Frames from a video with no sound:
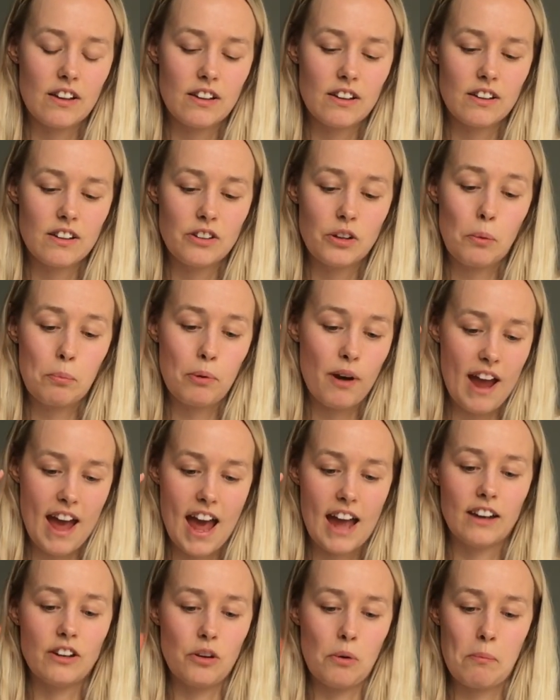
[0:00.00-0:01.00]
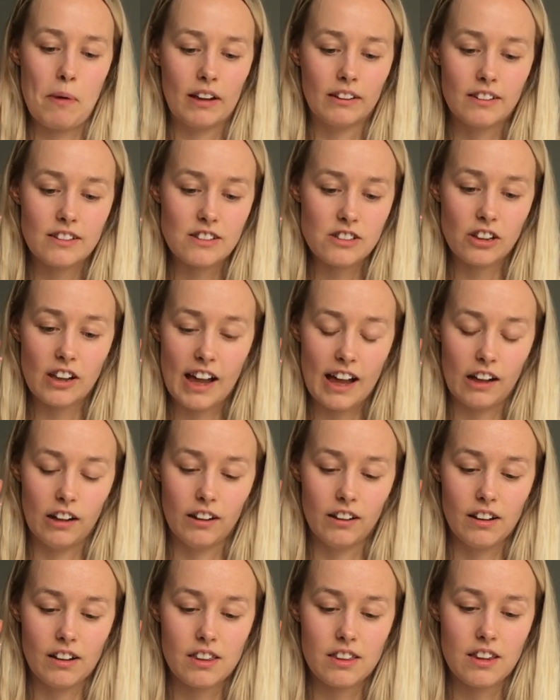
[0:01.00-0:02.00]
your brain, your mental
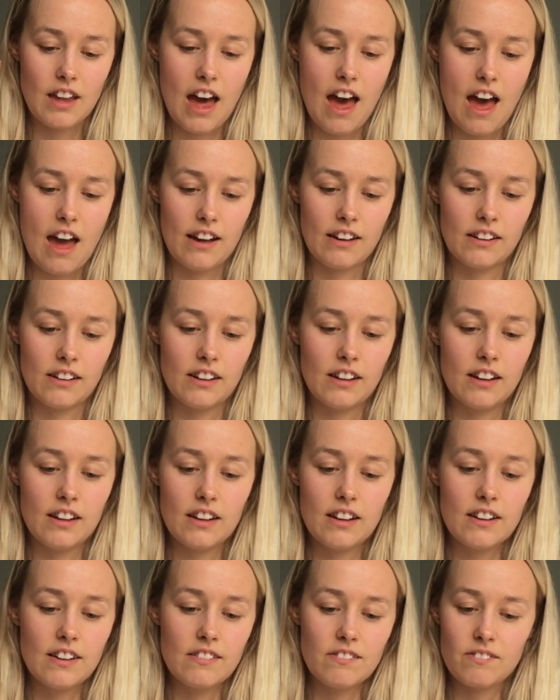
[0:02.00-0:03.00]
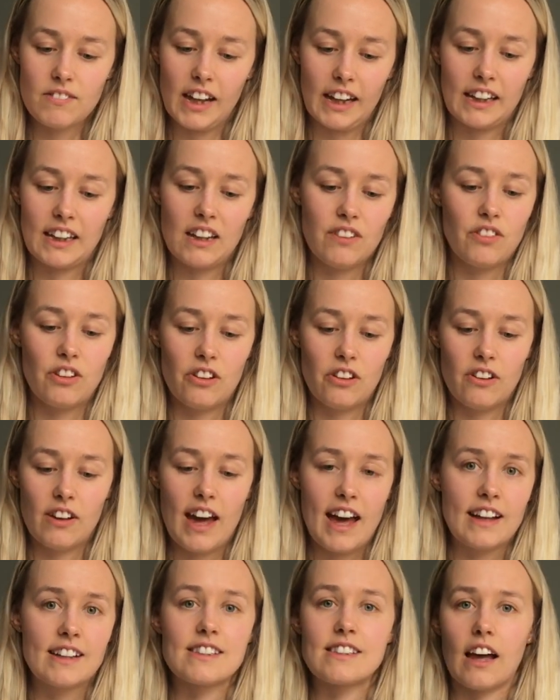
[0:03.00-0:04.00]
health, and like give you
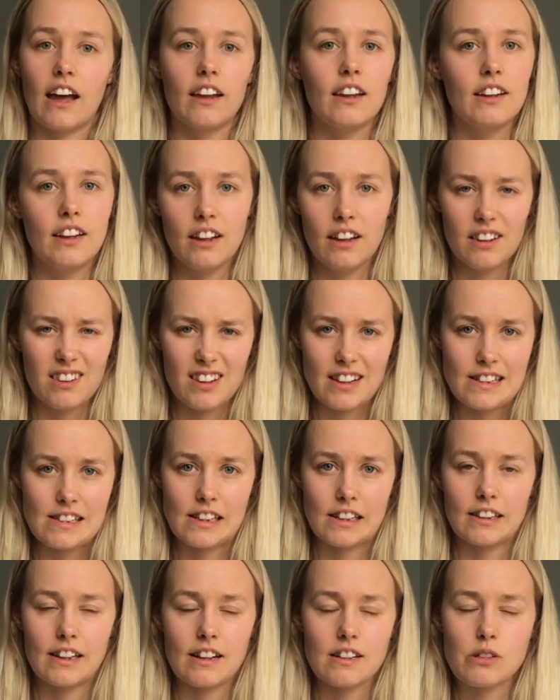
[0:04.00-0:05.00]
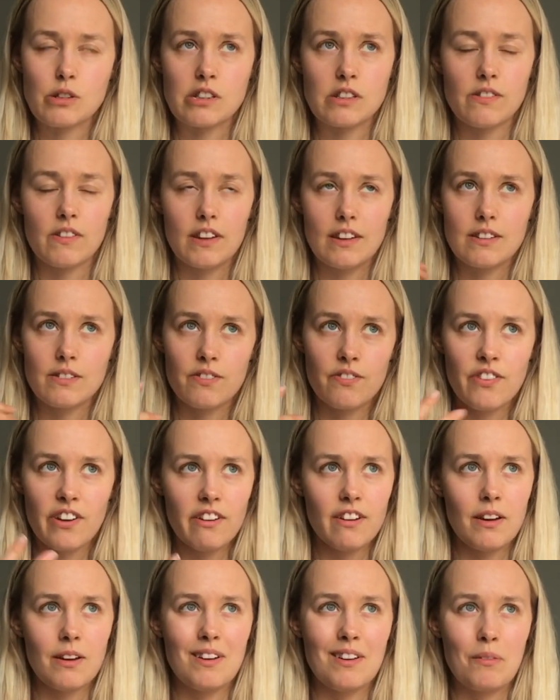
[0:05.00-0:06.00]
anxiety and things like that. So it's
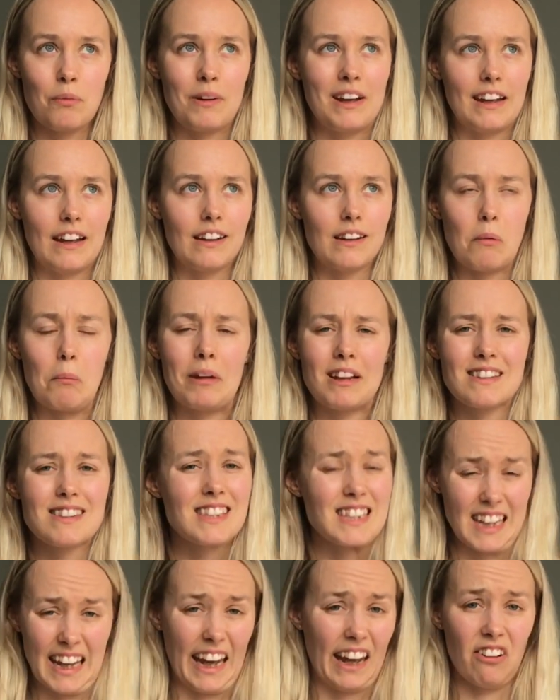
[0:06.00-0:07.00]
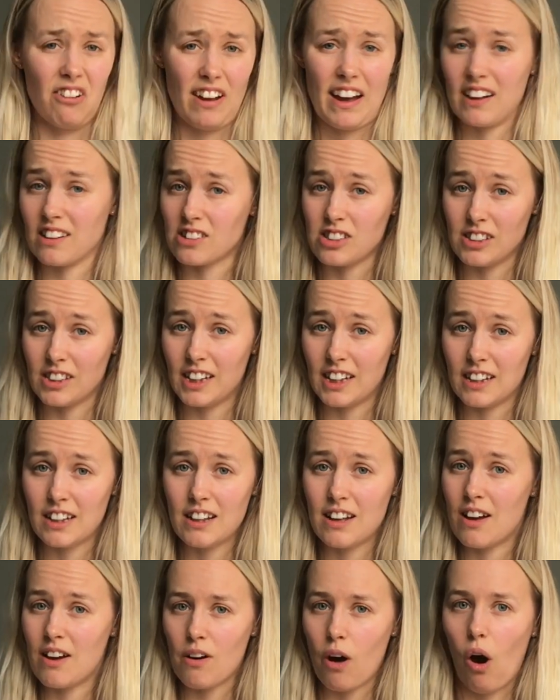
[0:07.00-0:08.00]
very weird, a bit scary actually,
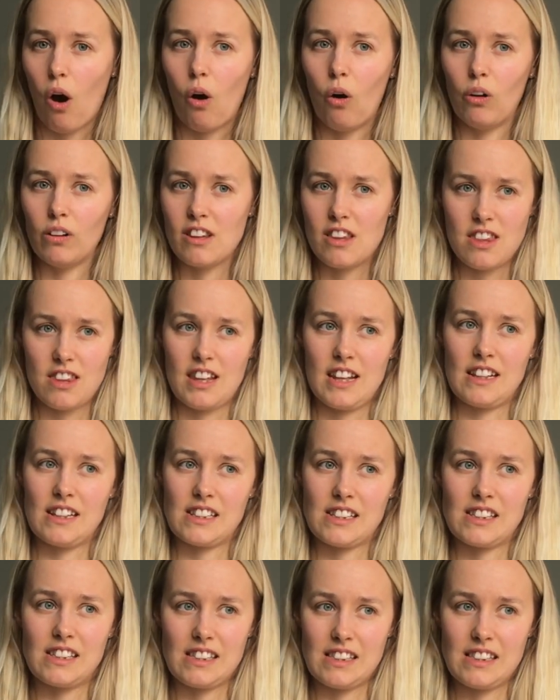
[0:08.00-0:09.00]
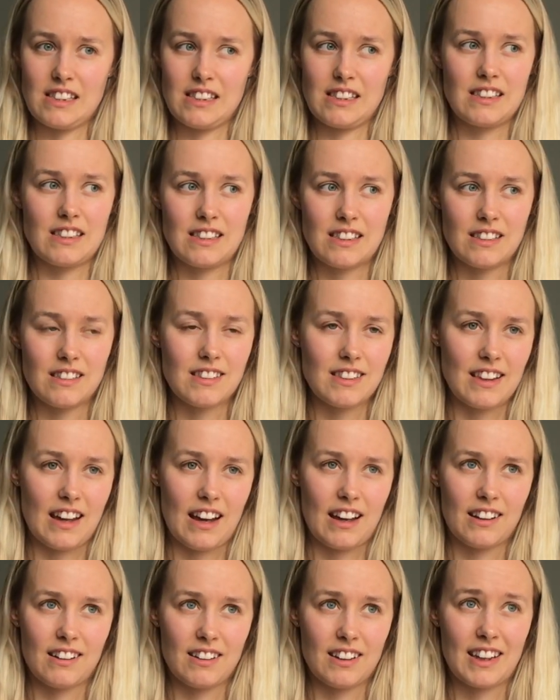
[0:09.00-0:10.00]
all the things
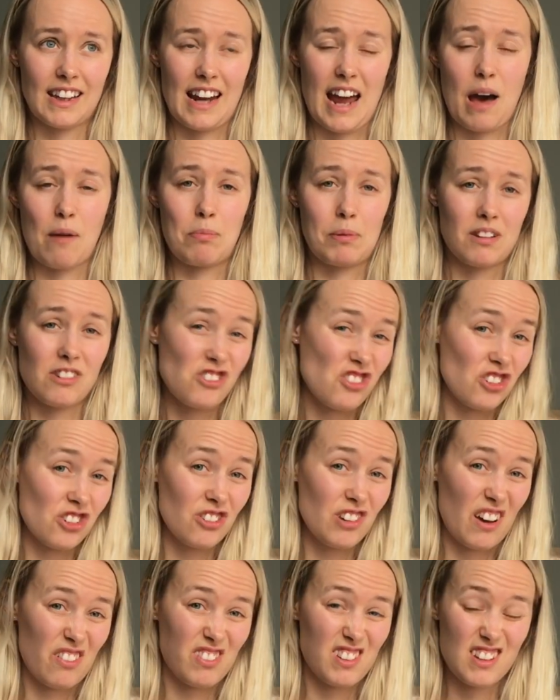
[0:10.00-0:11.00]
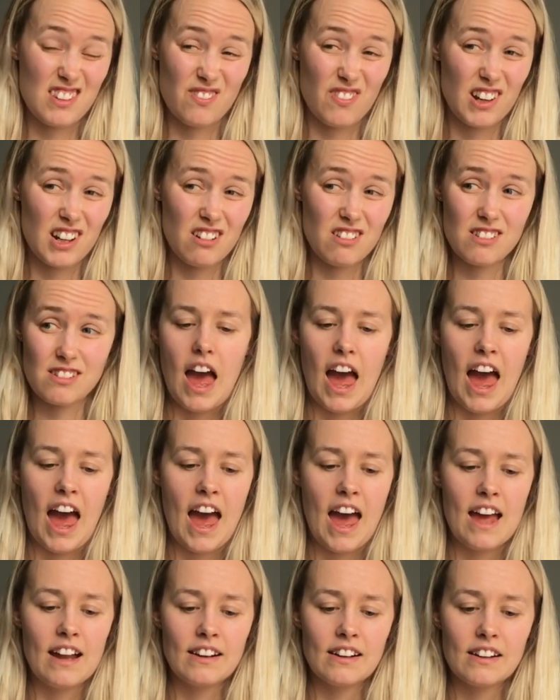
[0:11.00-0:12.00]
that can happen to you after this virus.
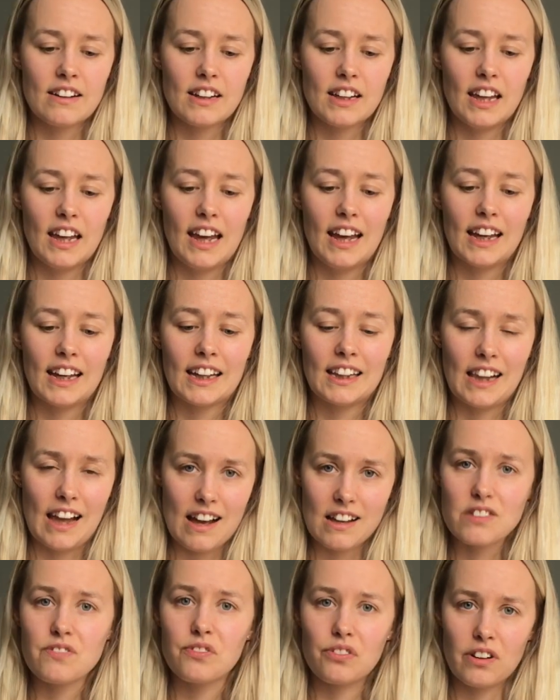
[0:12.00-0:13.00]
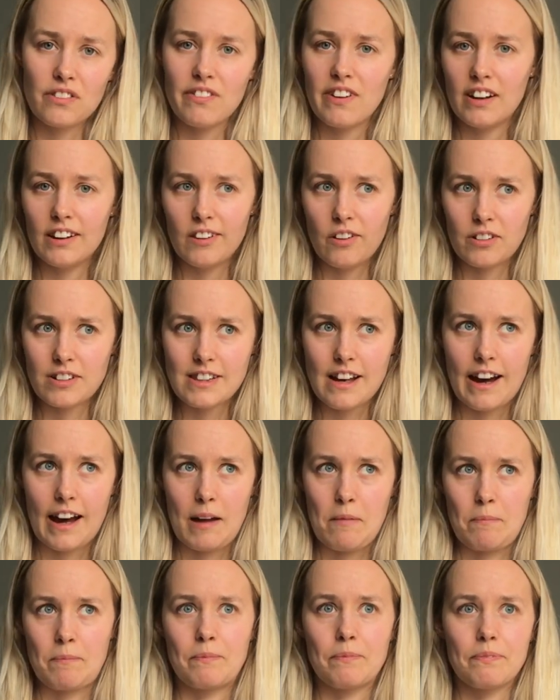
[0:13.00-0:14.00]
And it can last for a very long time.